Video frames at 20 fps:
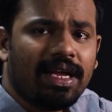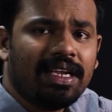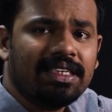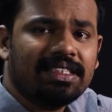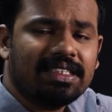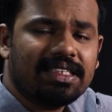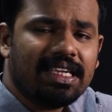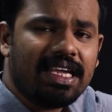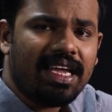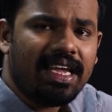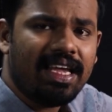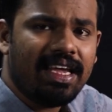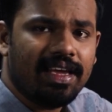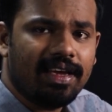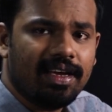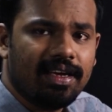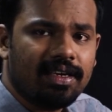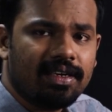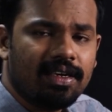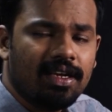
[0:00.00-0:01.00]
you can see
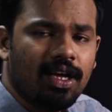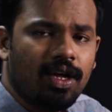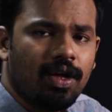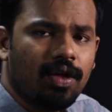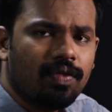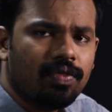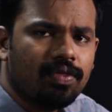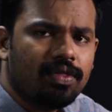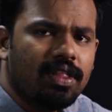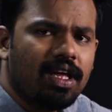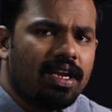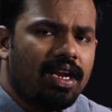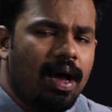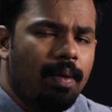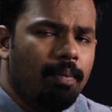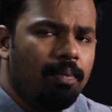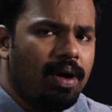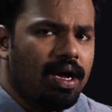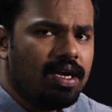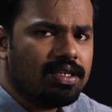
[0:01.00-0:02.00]
here, the
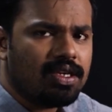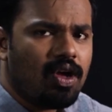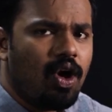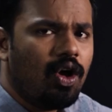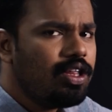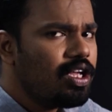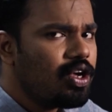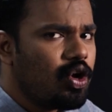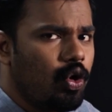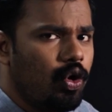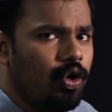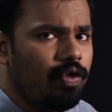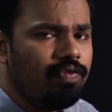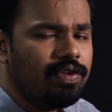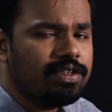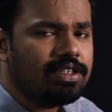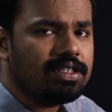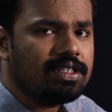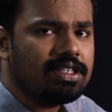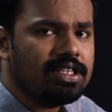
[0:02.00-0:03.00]
numbers or the
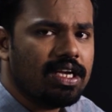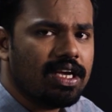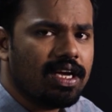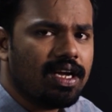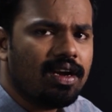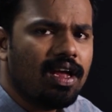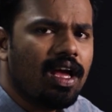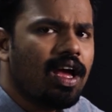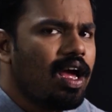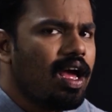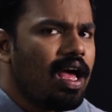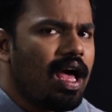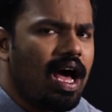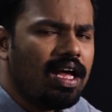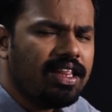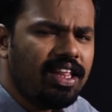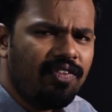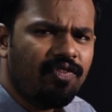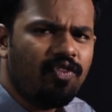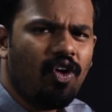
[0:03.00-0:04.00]
coefficients here,
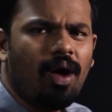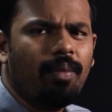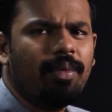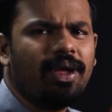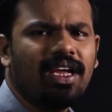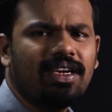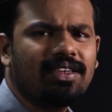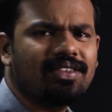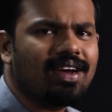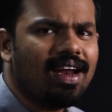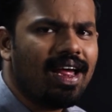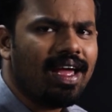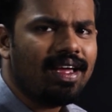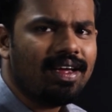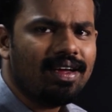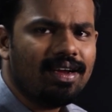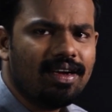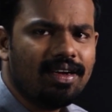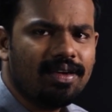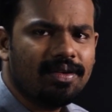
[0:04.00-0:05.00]
are they forming a
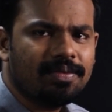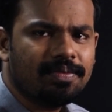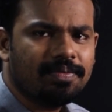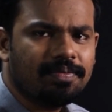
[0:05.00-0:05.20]
triangle?